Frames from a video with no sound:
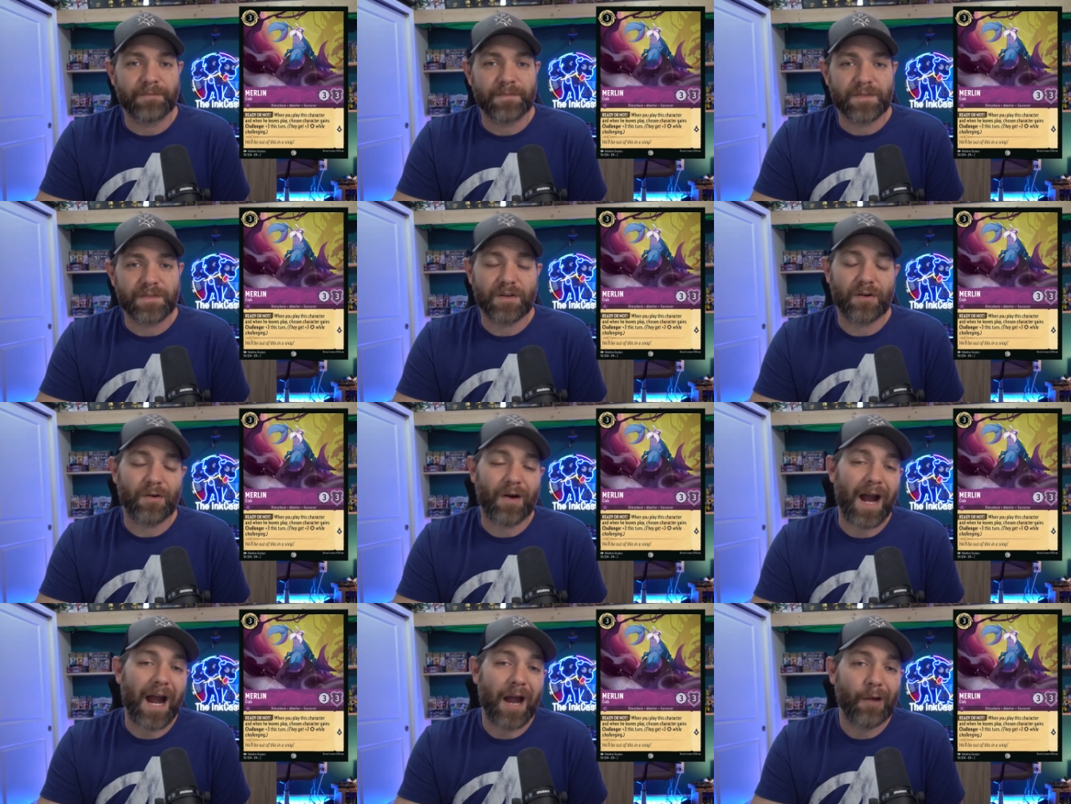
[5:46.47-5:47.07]

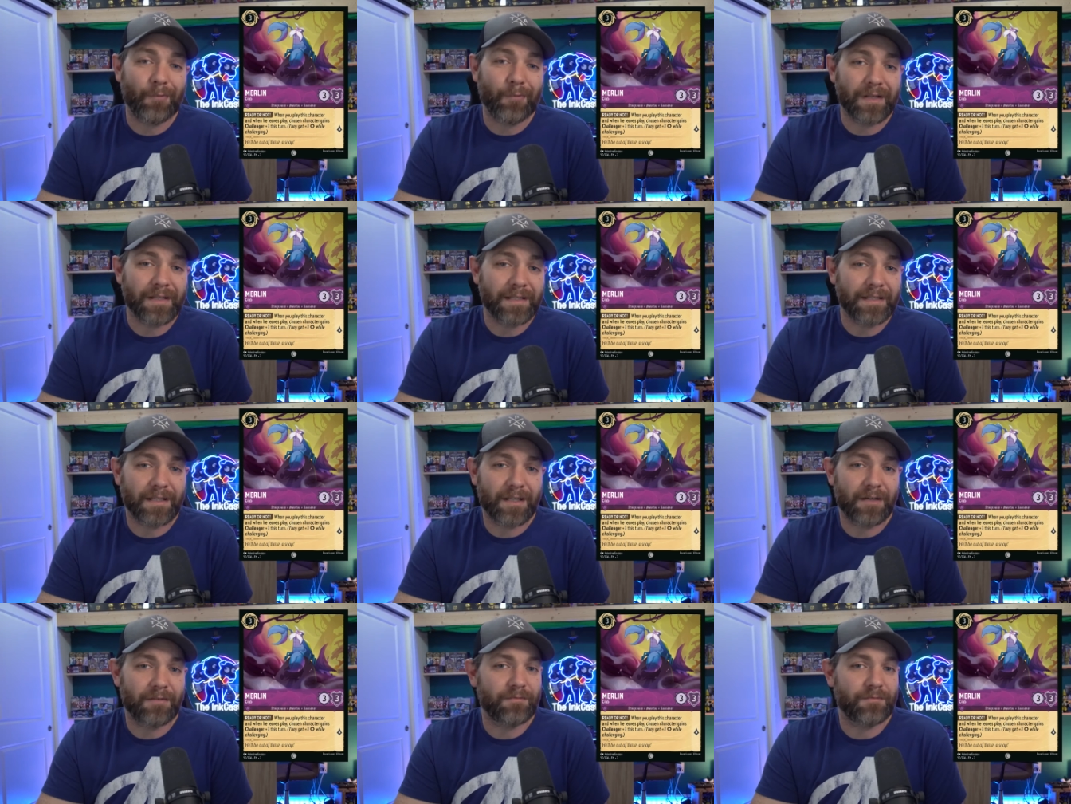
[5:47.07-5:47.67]
So I really
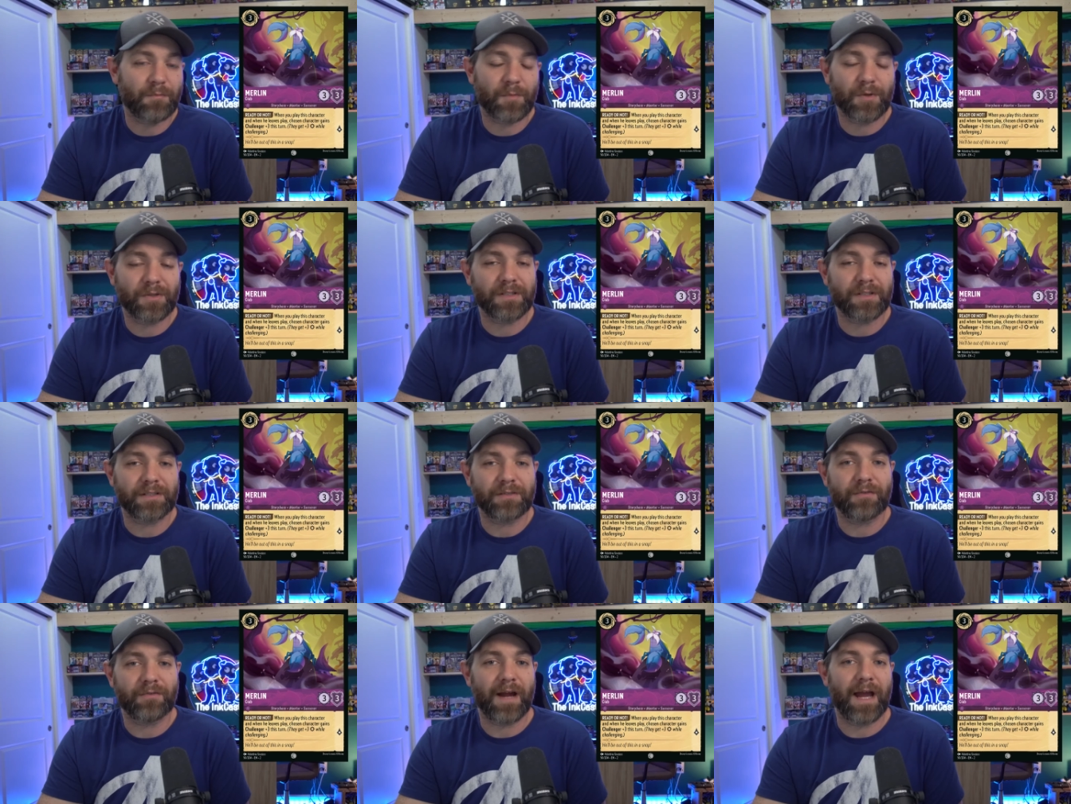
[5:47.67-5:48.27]
love
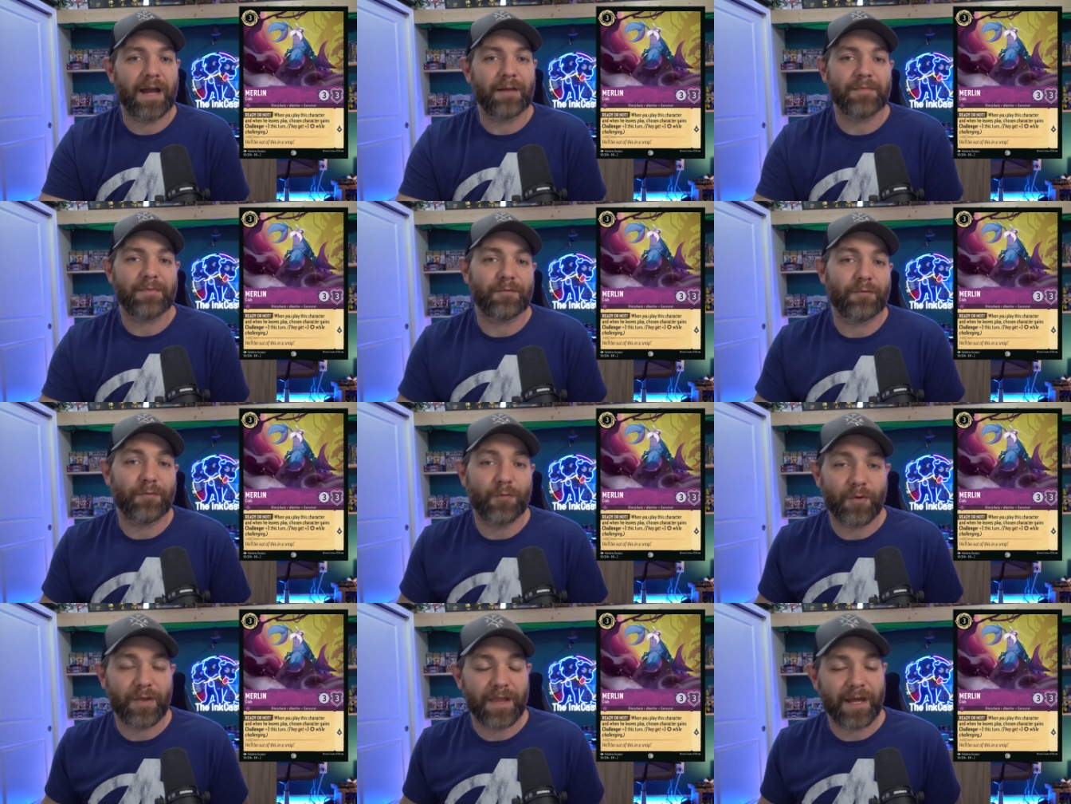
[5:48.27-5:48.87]
Merlin Crab
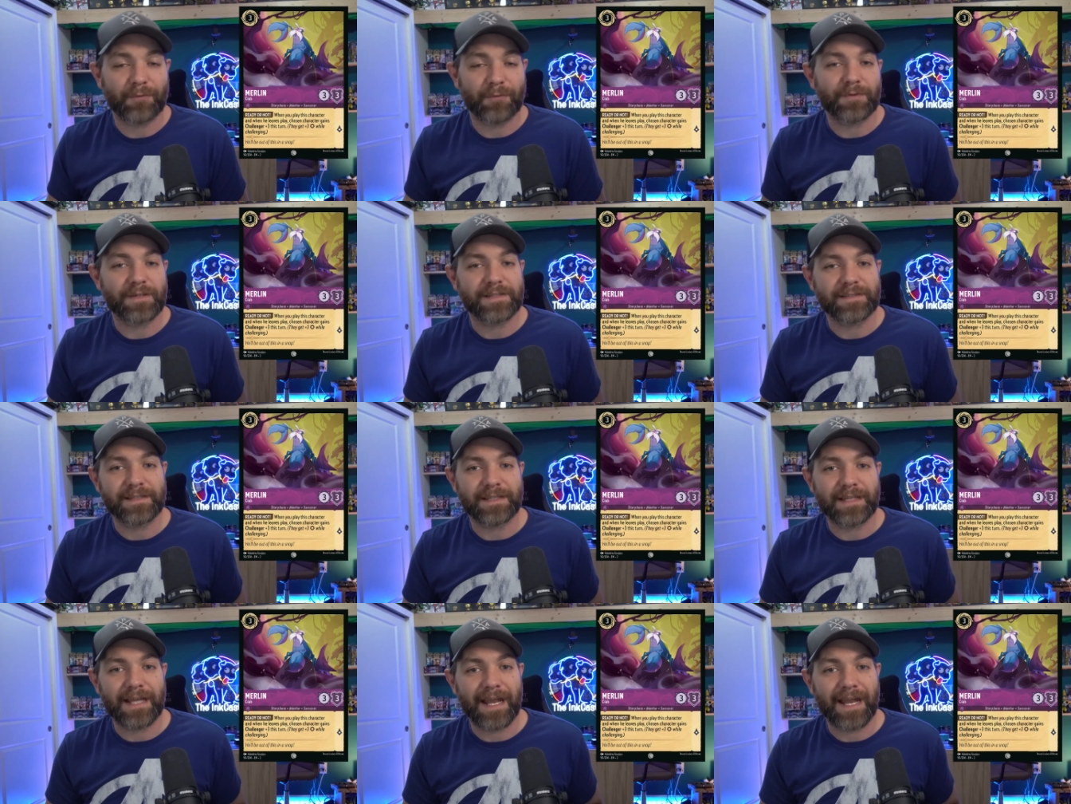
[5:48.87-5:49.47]
for that
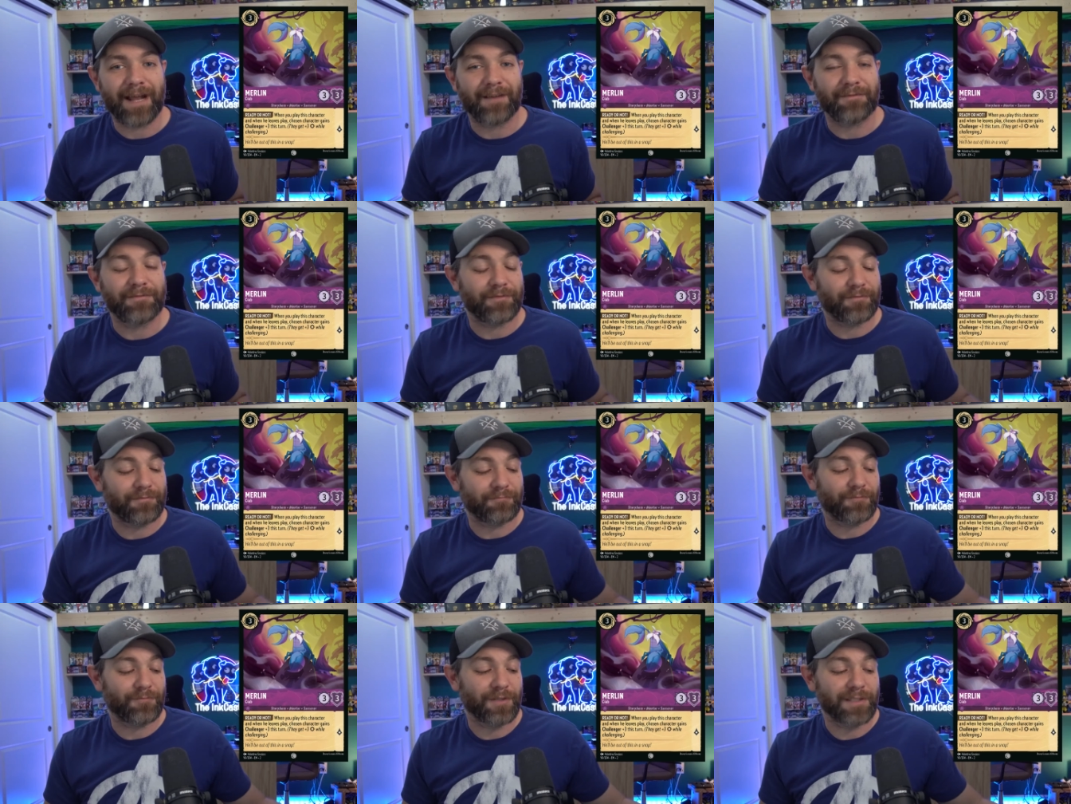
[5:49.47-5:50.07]
reason, and I've
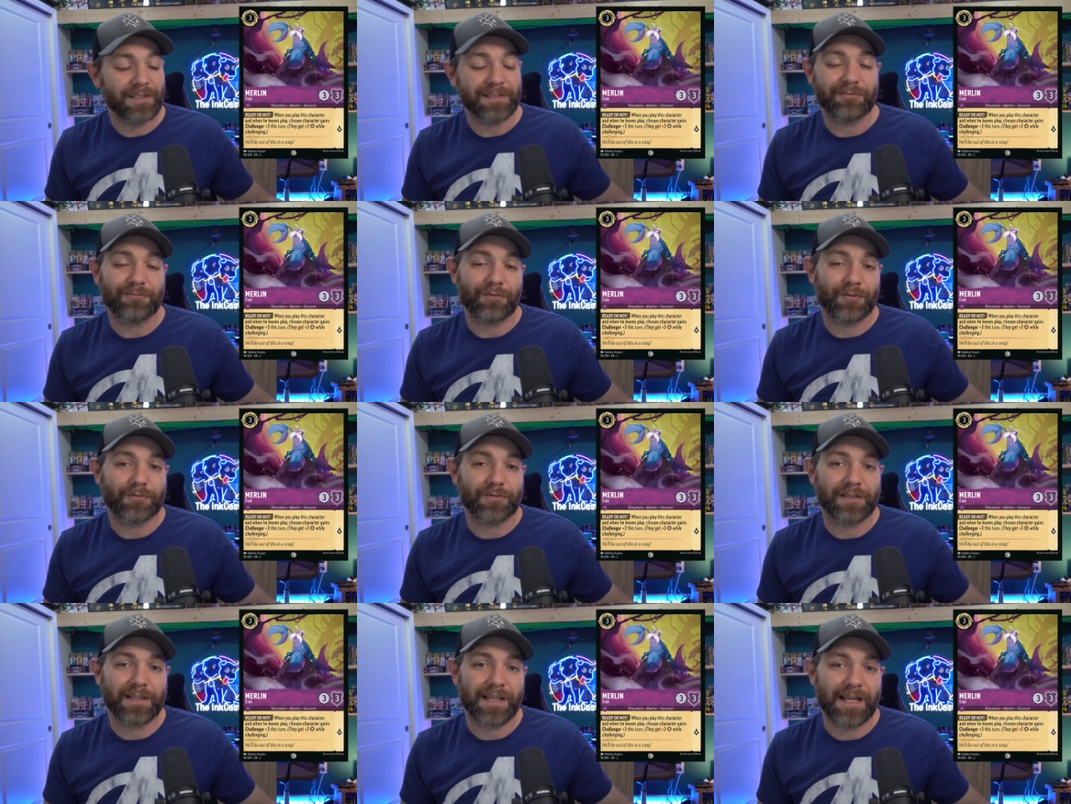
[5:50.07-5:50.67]
really
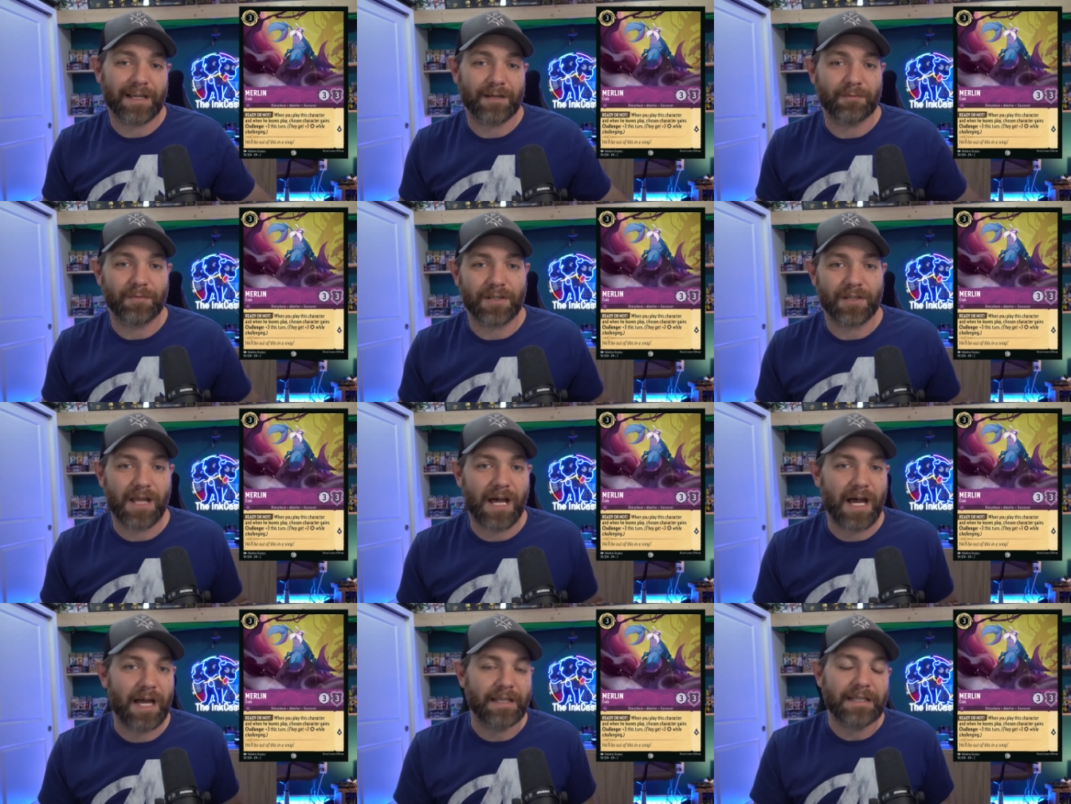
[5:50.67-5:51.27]
grown to like him a
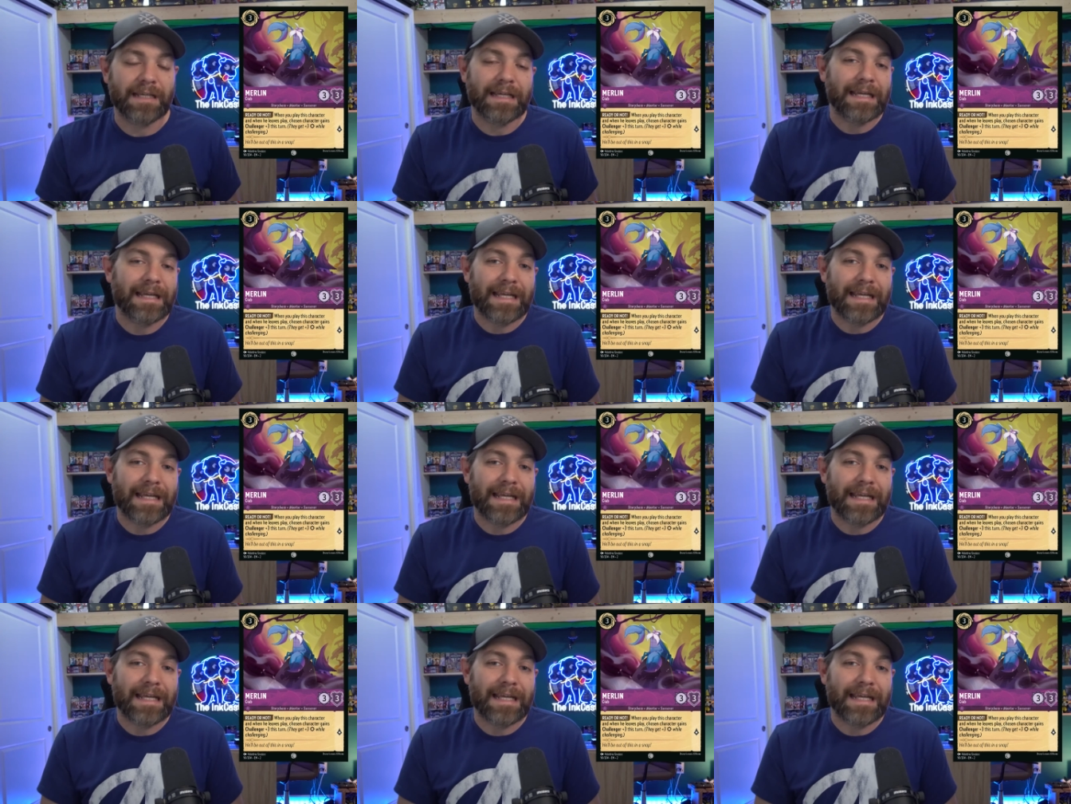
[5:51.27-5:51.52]
lot.